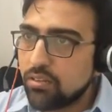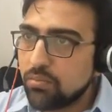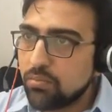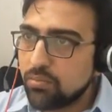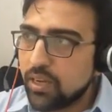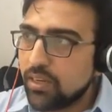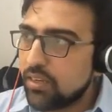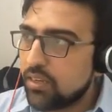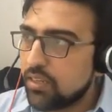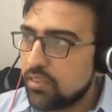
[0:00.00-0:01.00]
So
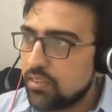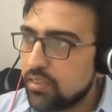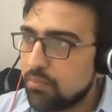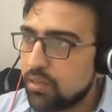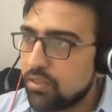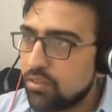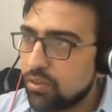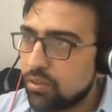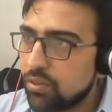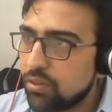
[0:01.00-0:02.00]
that is the
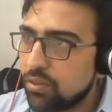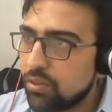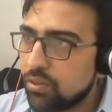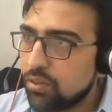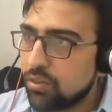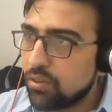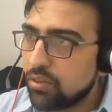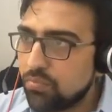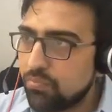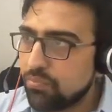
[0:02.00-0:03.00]
best you can do.
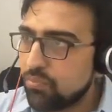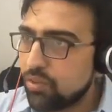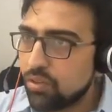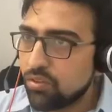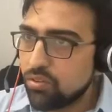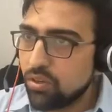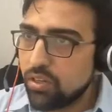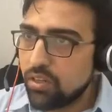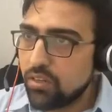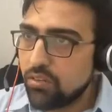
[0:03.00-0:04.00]

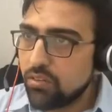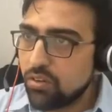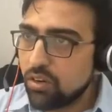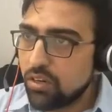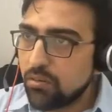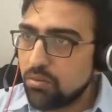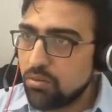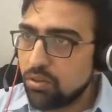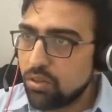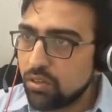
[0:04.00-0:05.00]
Sorry that you were not able
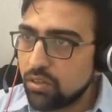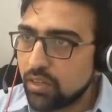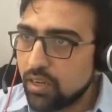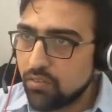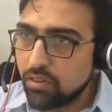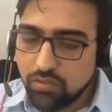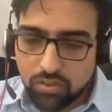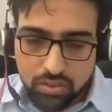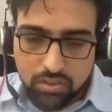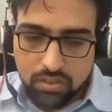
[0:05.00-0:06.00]
to get one of
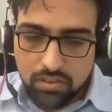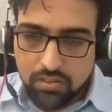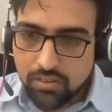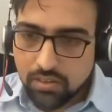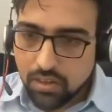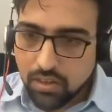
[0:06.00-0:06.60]
those instances.